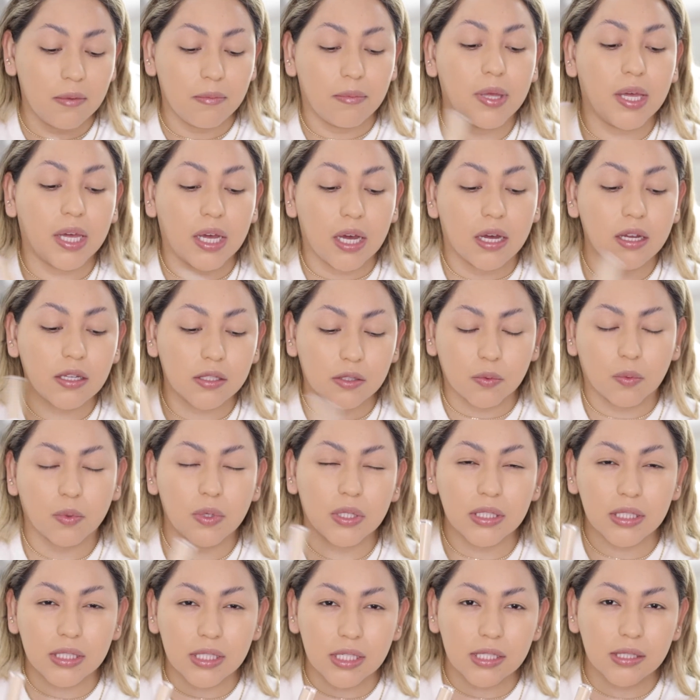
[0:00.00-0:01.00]
because
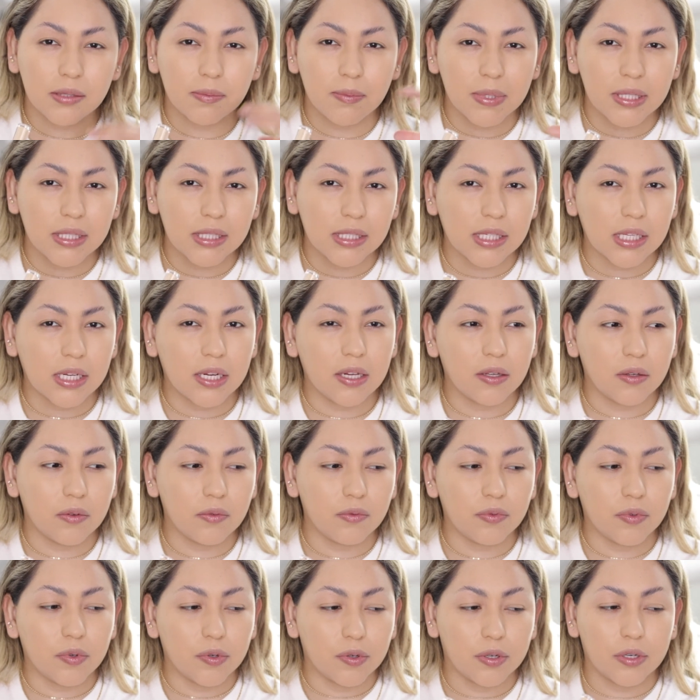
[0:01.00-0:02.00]
once it's been sitting
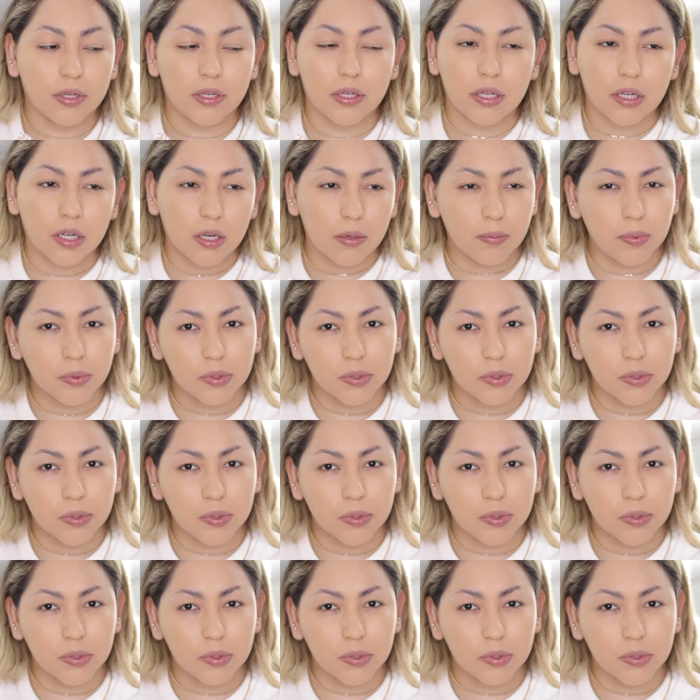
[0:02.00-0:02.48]
for a couple